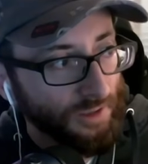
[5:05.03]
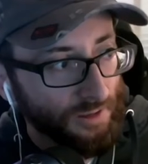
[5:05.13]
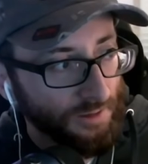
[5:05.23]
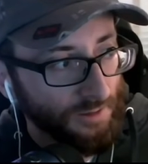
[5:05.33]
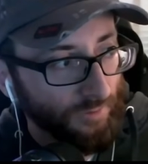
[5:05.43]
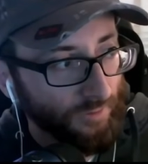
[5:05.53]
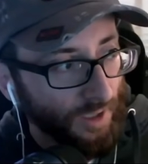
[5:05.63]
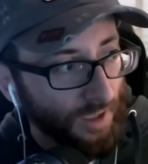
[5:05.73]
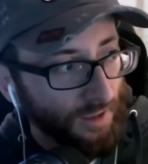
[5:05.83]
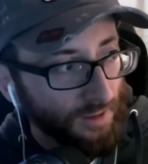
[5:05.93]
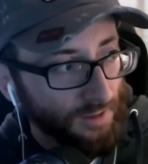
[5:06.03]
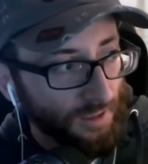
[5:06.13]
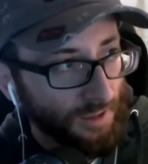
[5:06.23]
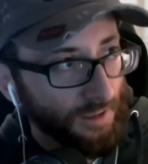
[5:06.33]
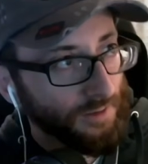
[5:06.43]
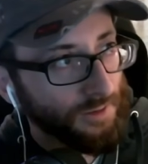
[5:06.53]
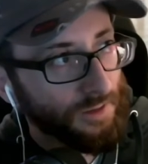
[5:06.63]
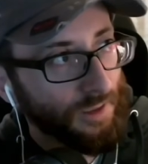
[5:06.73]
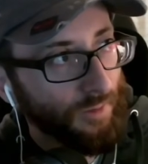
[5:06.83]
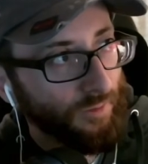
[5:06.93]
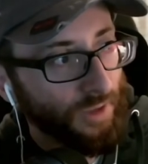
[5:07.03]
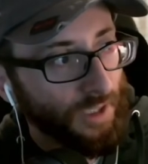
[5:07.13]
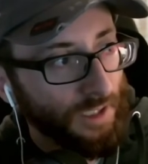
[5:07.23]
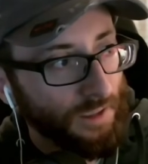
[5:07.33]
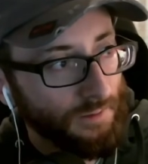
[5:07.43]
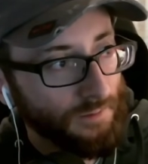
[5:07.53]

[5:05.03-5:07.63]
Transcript: because of like some of the